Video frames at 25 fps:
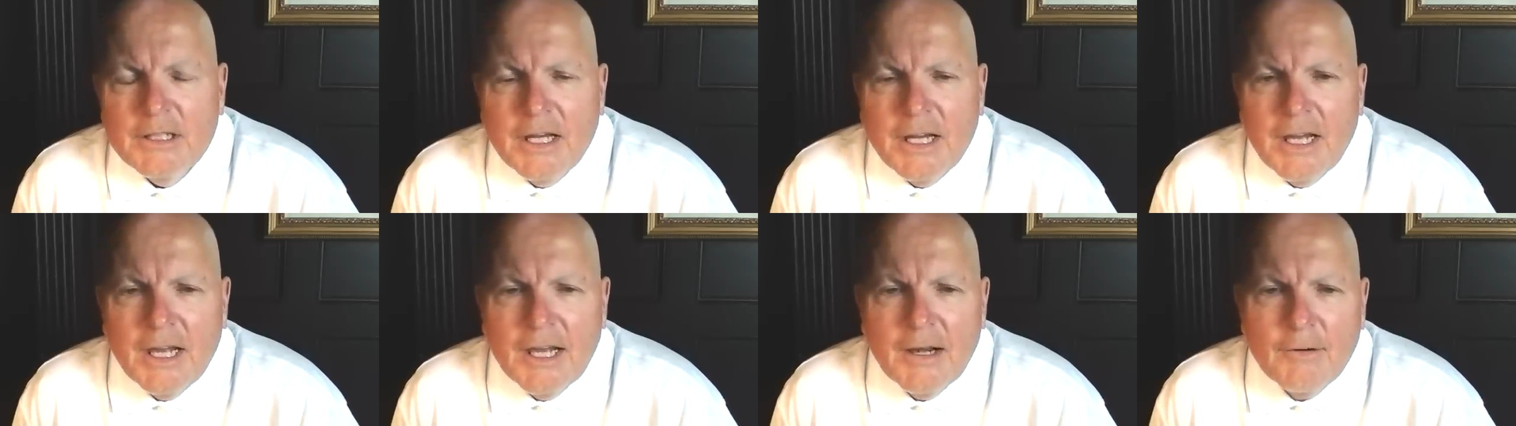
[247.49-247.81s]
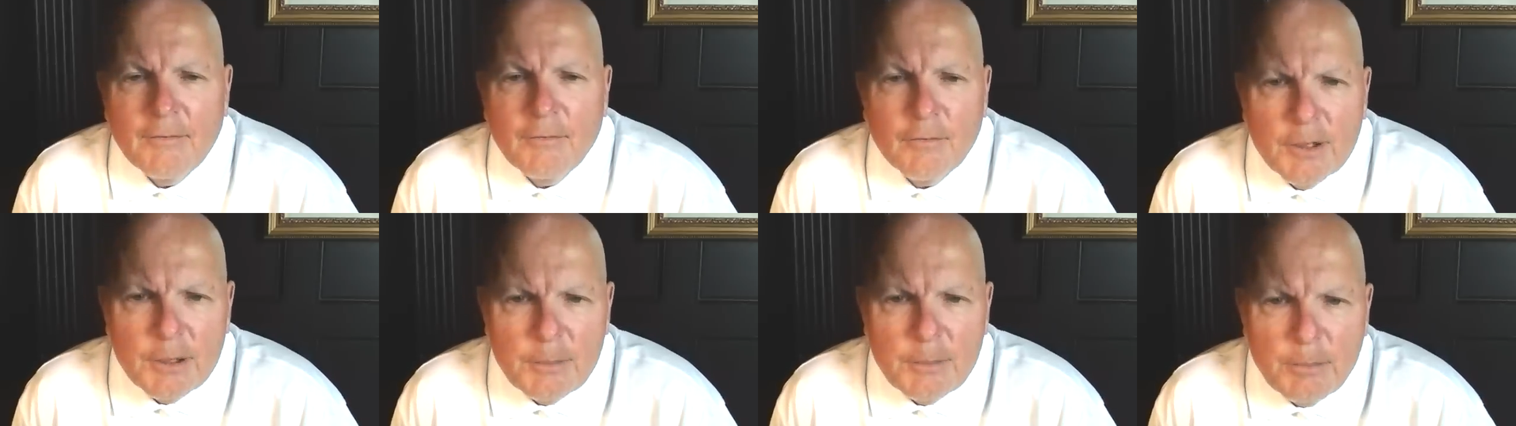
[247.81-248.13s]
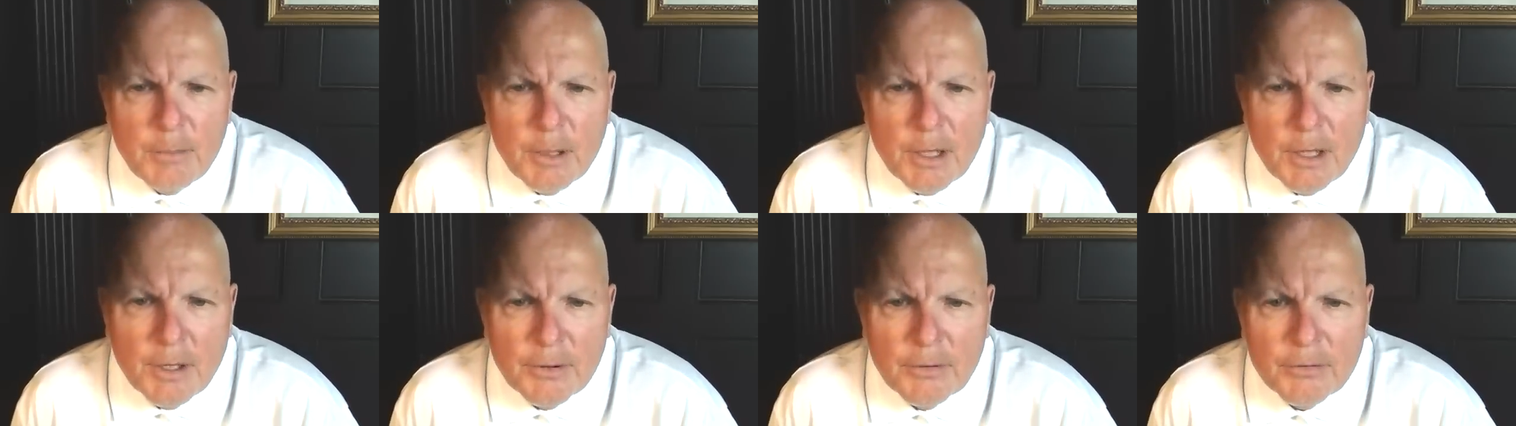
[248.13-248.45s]
every
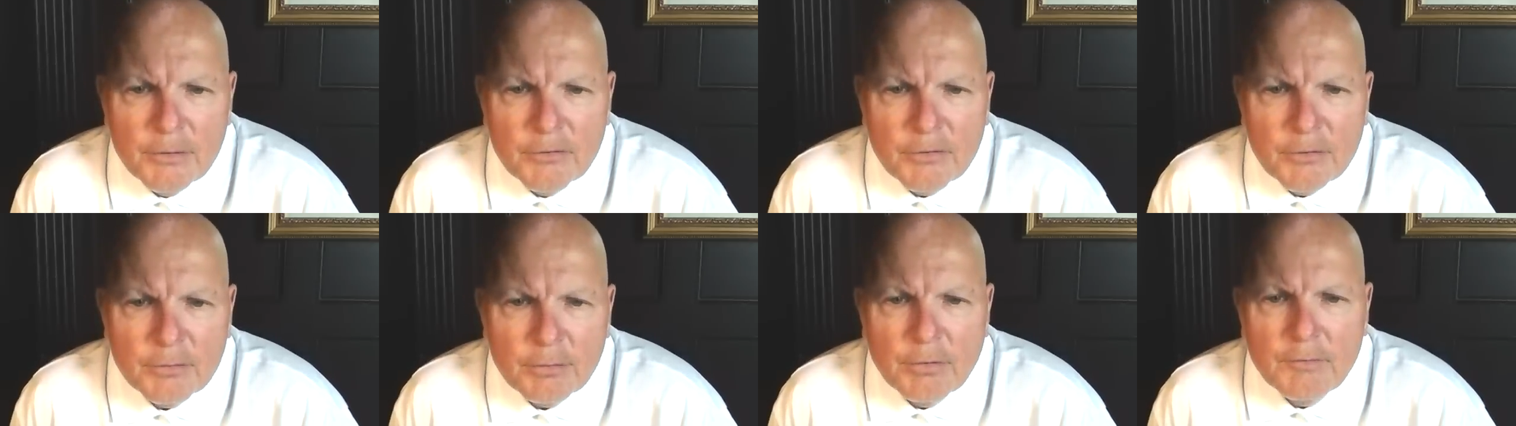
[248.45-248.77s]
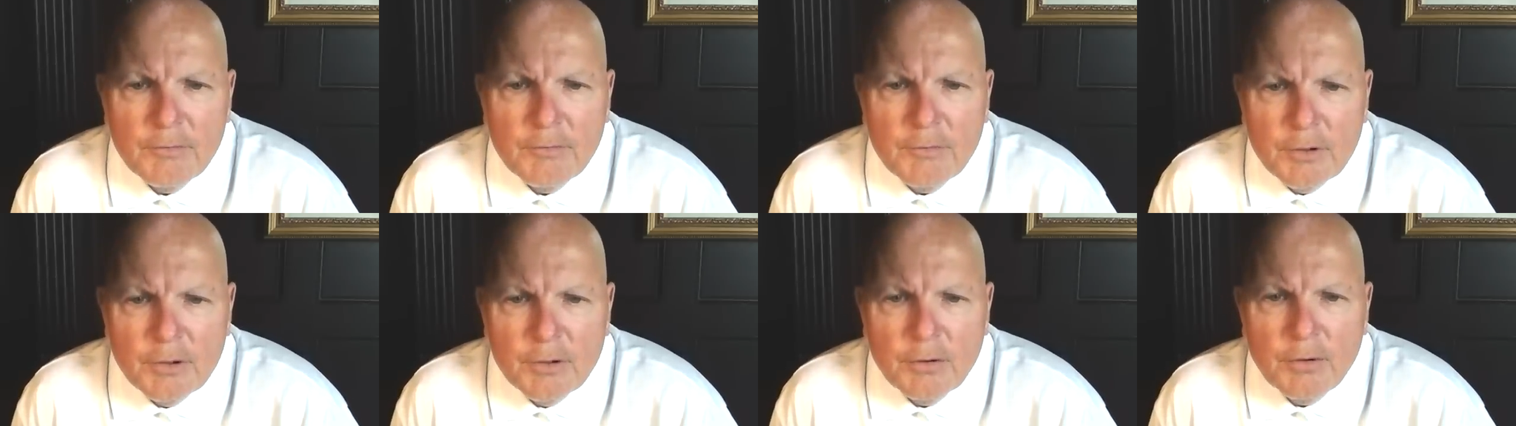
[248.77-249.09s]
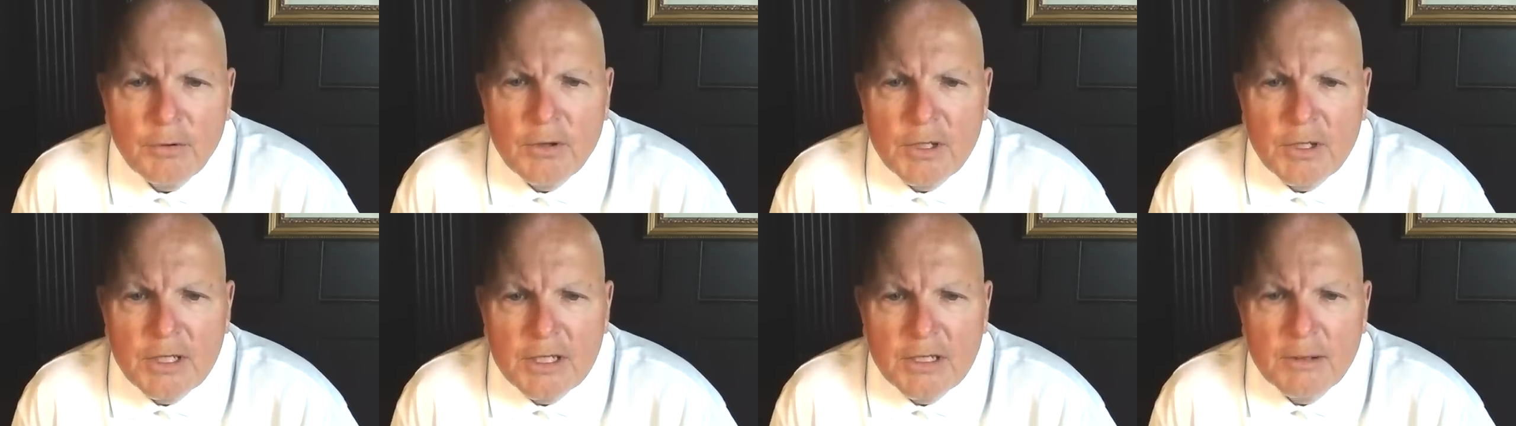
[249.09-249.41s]
month to
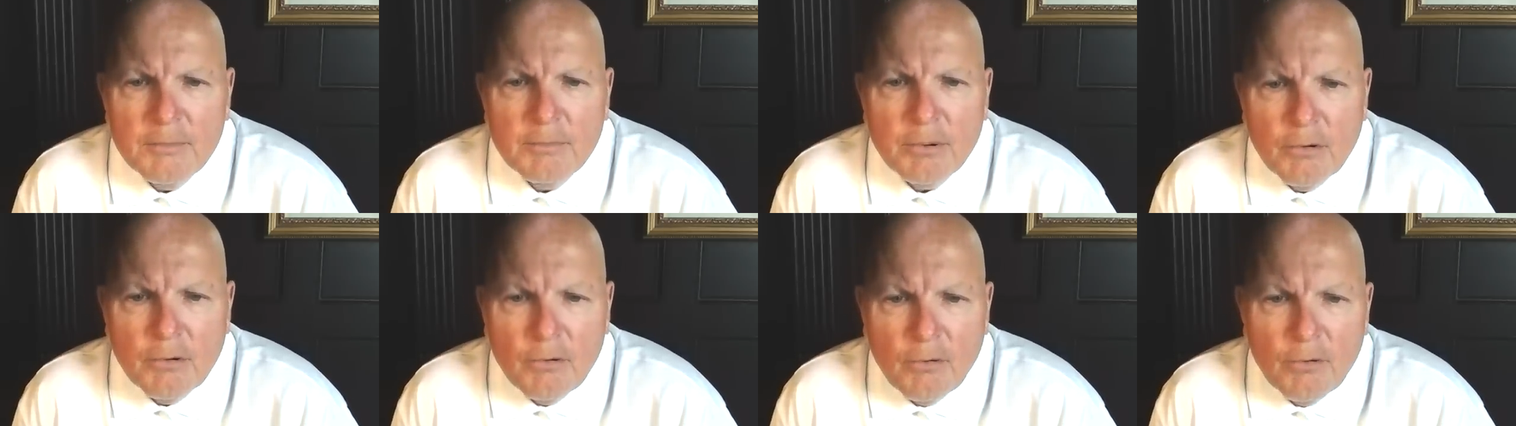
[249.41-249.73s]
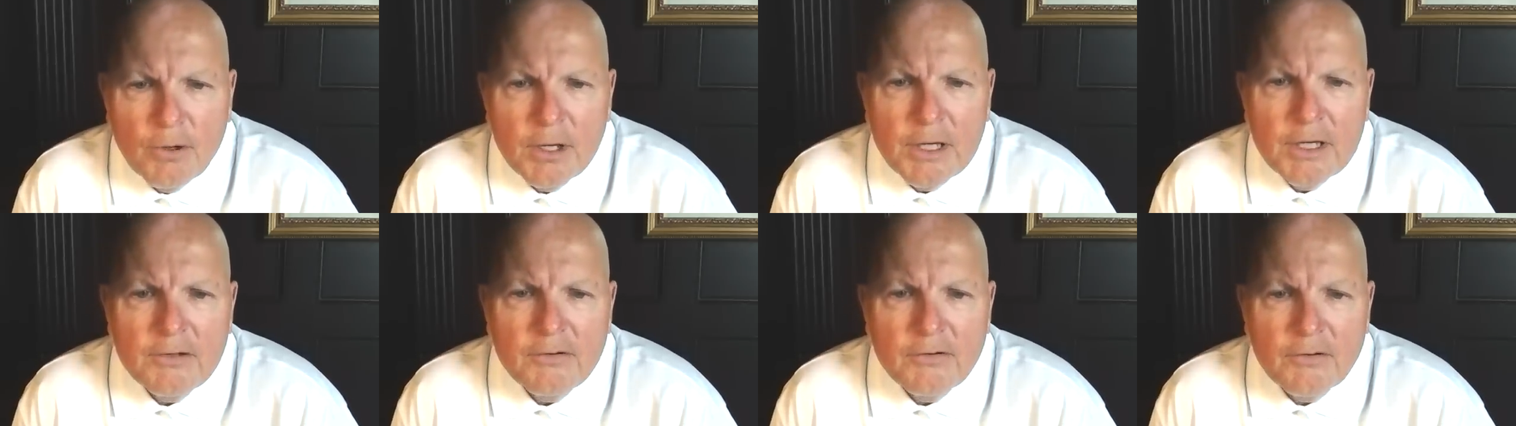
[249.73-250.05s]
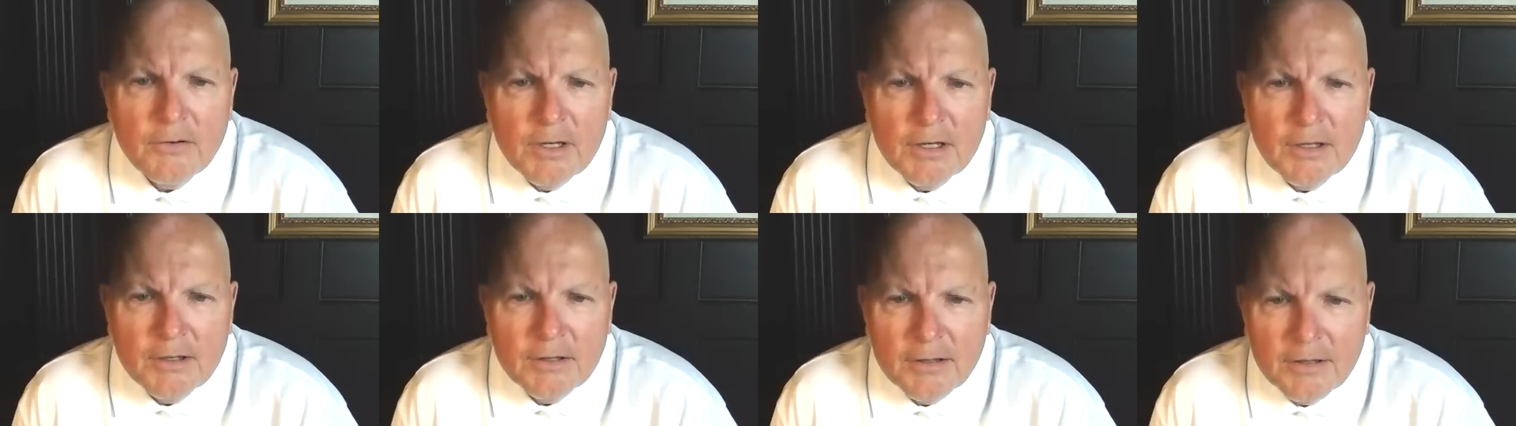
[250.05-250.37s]
review the employees
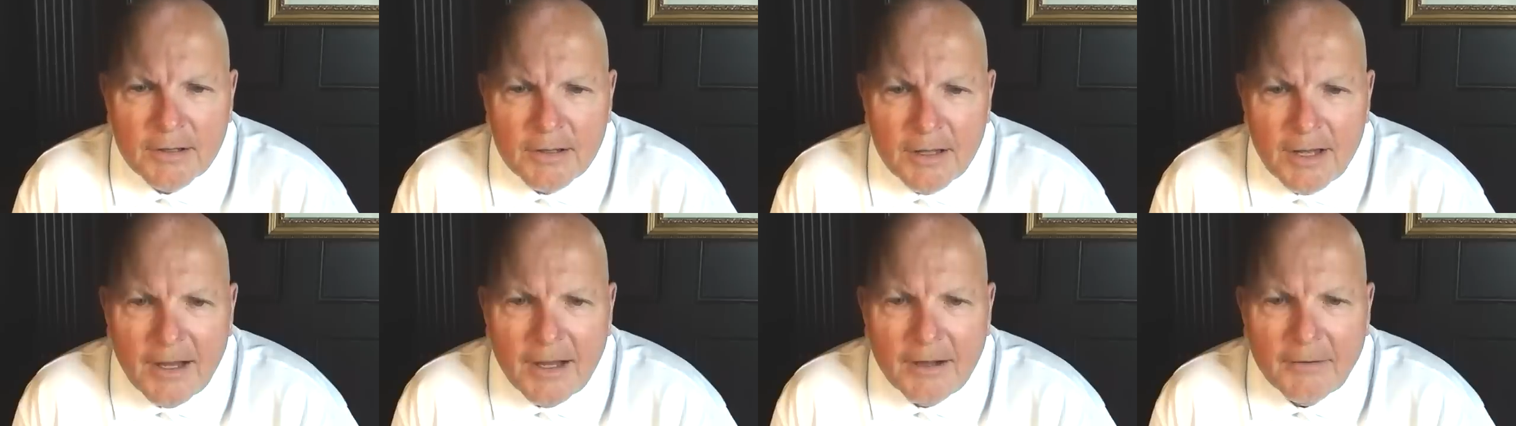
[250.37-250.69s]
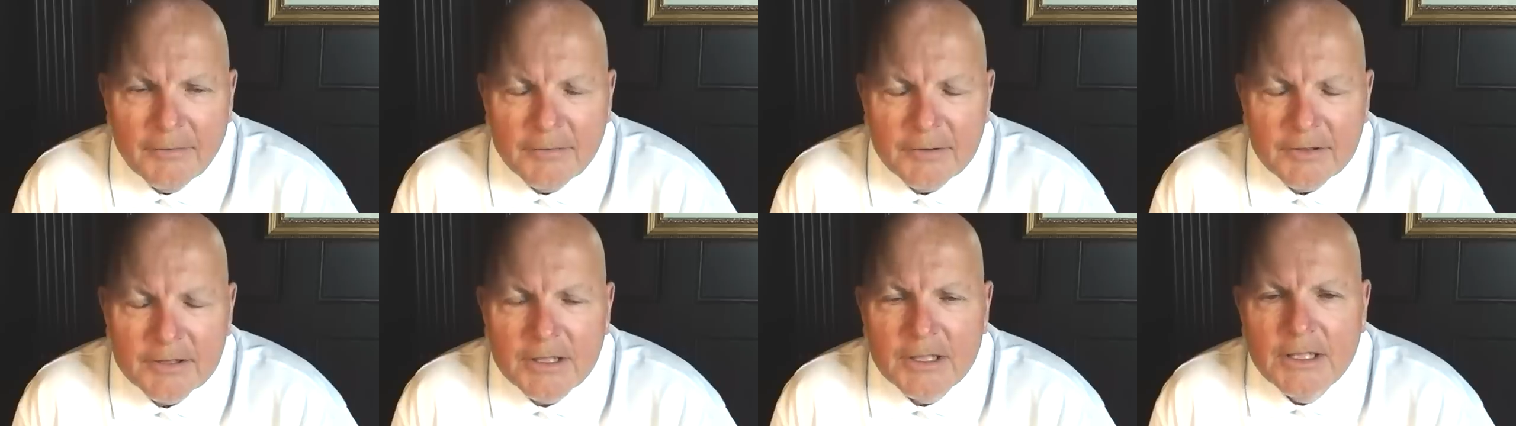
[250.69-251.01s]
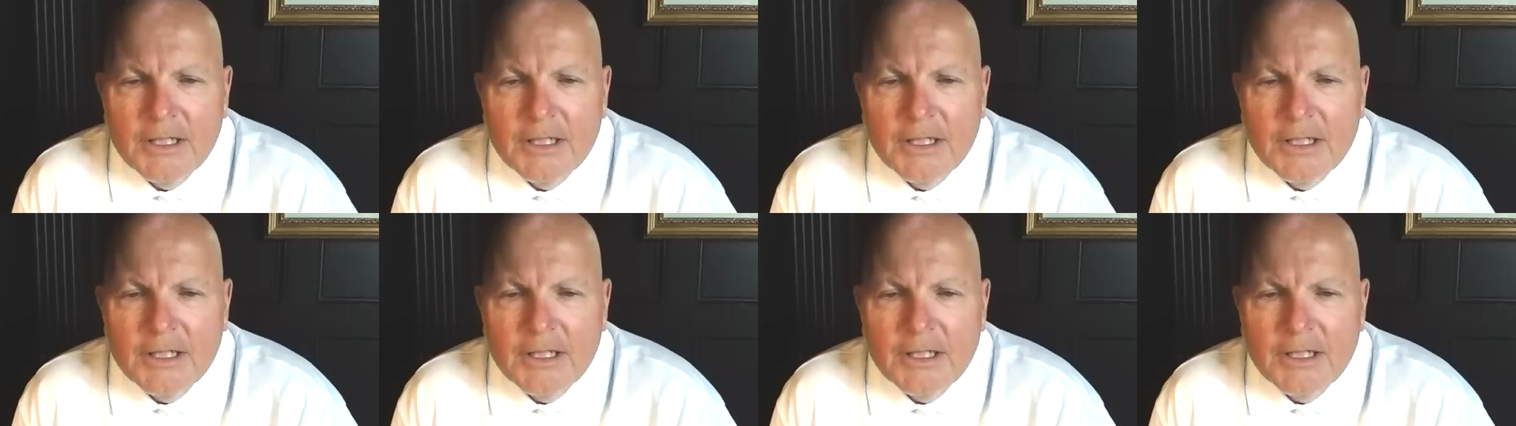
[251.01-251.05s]
that left